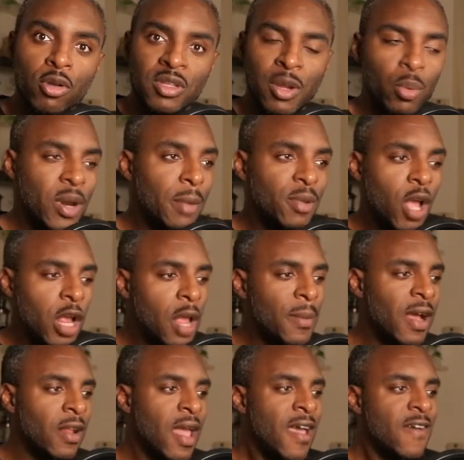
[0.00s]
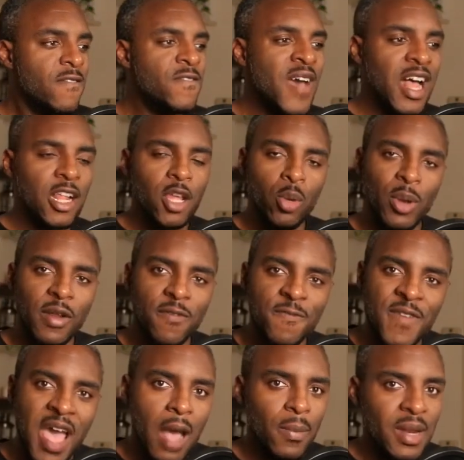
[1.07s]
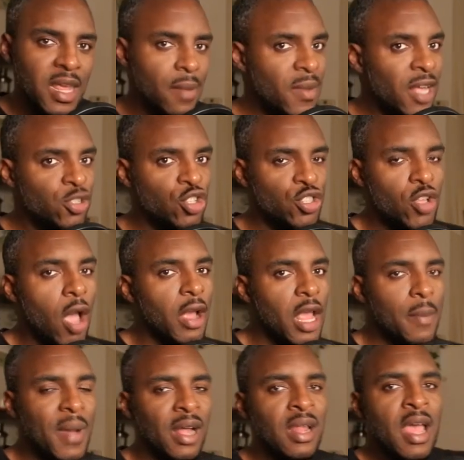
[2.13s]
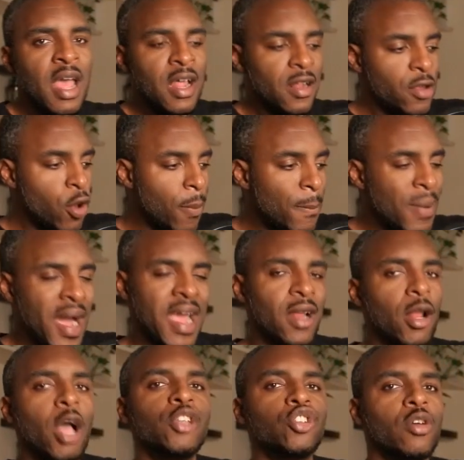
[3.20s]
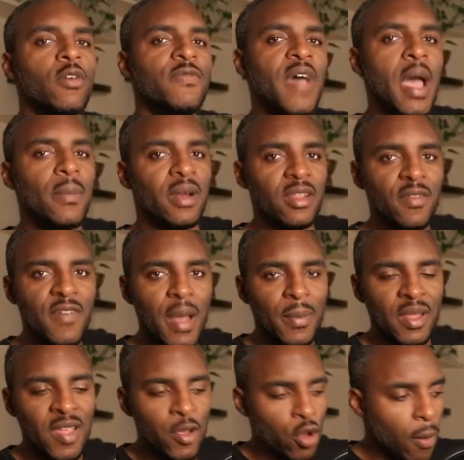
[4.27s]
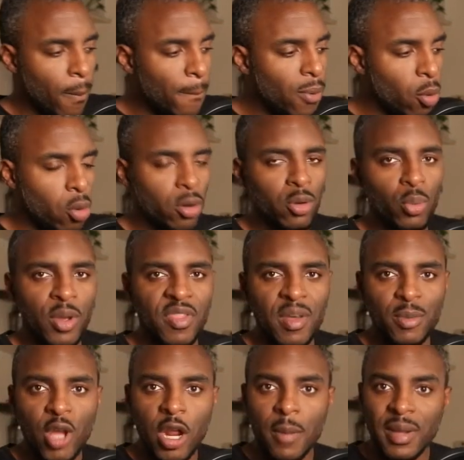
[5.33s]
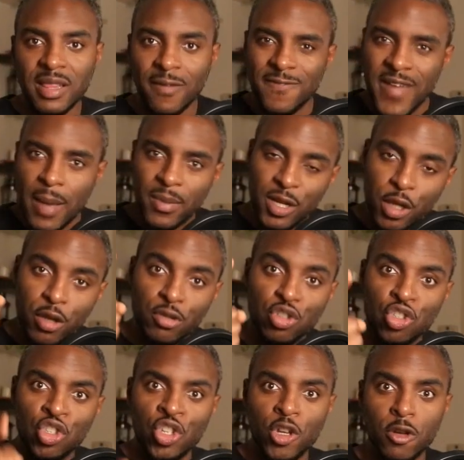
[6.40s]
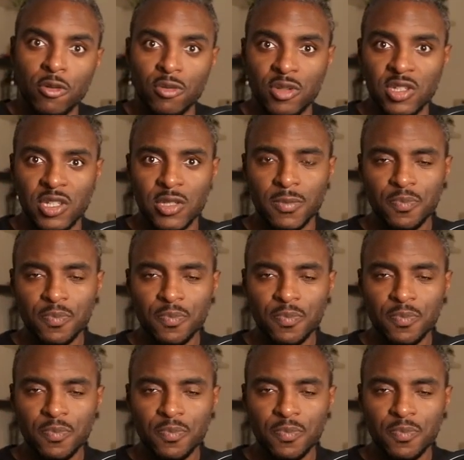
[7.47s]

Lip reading: And when I'm talking about valuing family, I'm not just talking about your biological family, the family that you're born with. I'm talking about the family you choose.